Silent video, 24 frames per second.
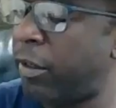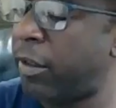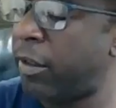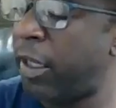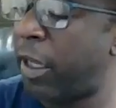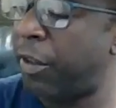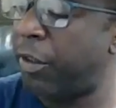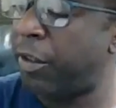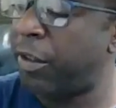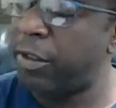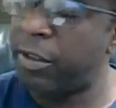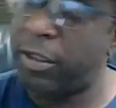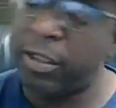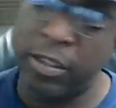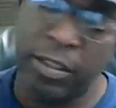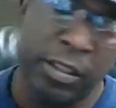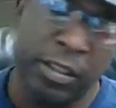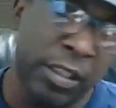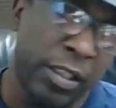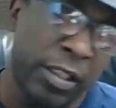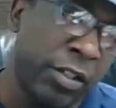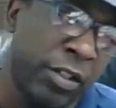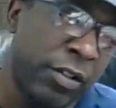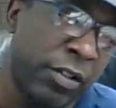now the
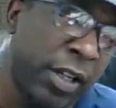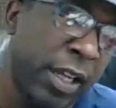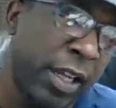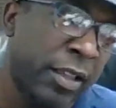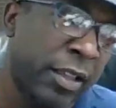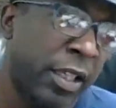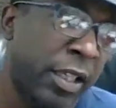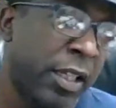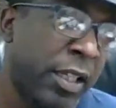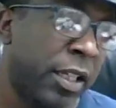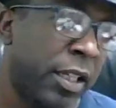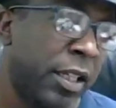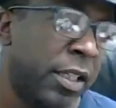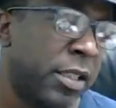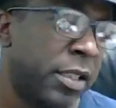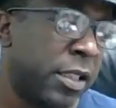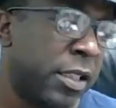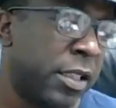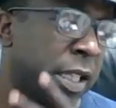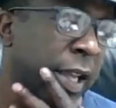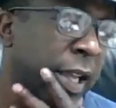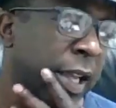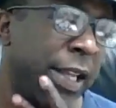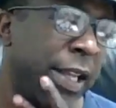unique thing is
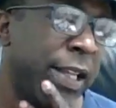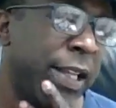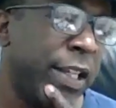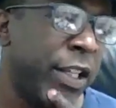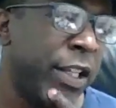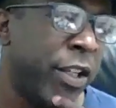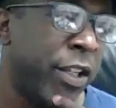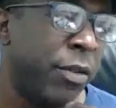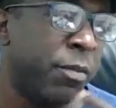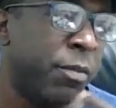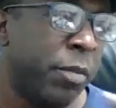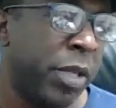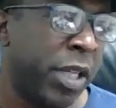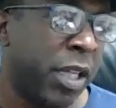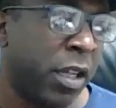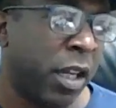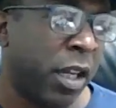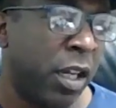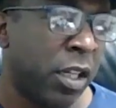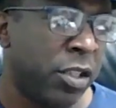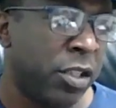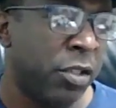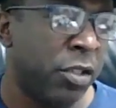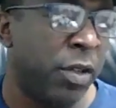that
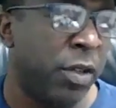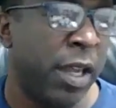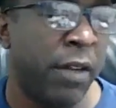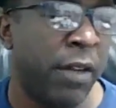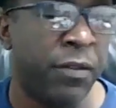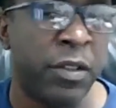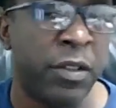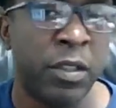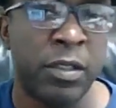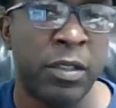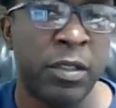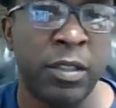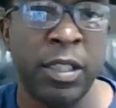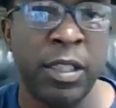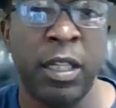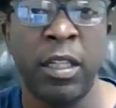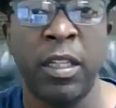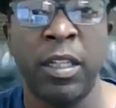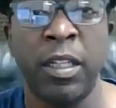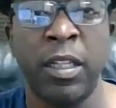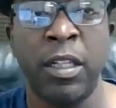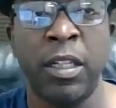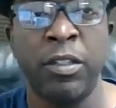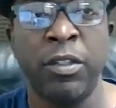because you have to sell
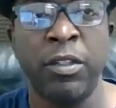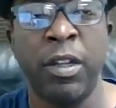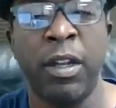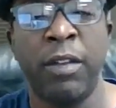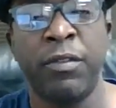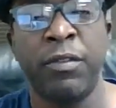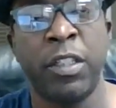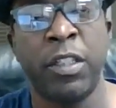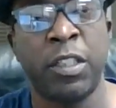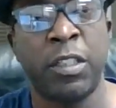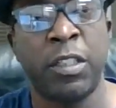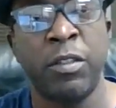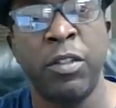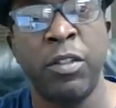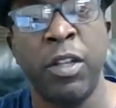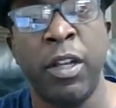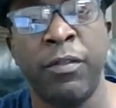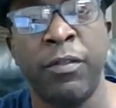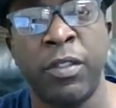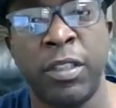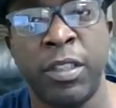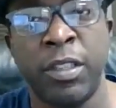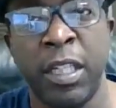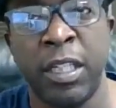it and you have to
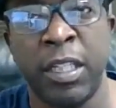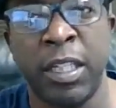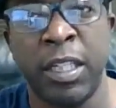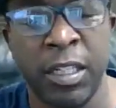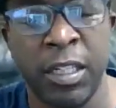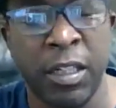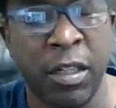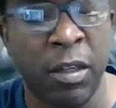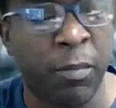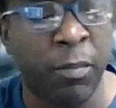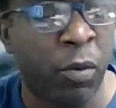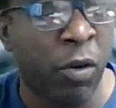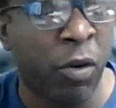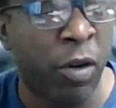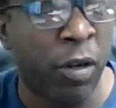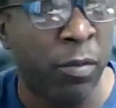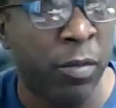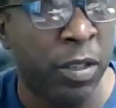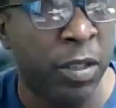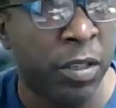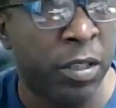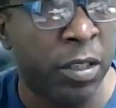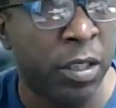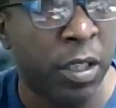get
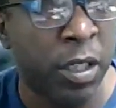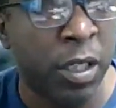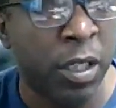appointments.